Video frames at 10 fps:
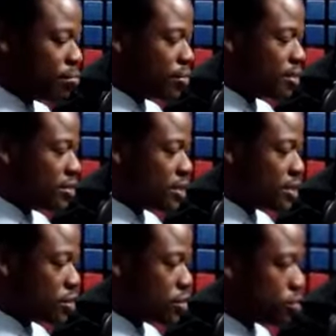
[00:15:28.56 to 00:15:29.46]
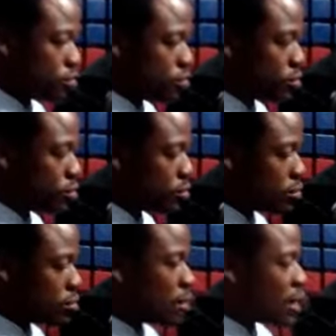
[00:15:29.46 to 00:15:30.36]
president do to
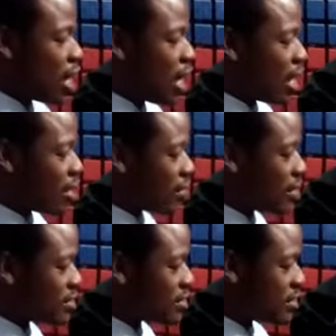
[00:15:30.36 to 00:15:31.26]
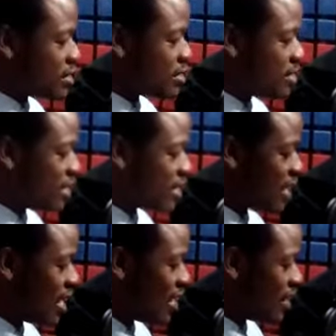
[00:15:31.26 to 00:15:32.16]
arrest this
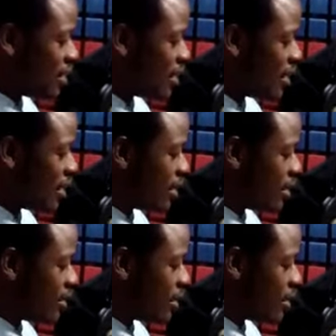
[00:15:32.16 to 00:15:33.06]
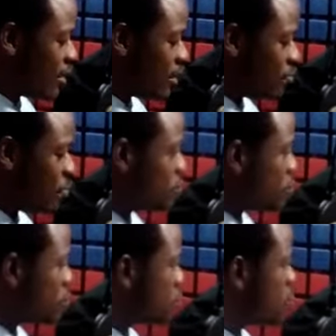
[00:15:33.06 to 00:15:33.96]
decline in
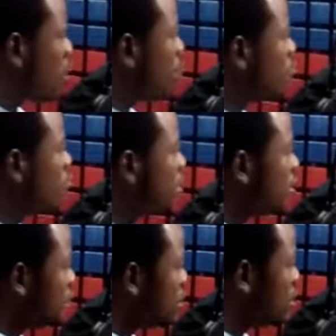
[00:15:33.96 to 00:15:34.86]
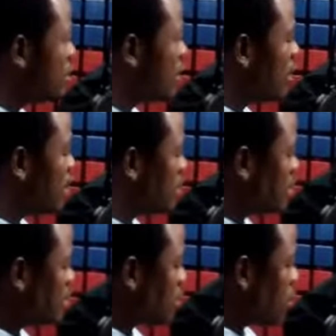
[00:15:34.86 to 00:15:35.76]
people's confidence in his
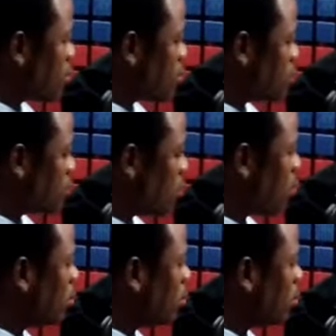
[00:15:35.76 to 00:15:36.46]
anti-corruption war?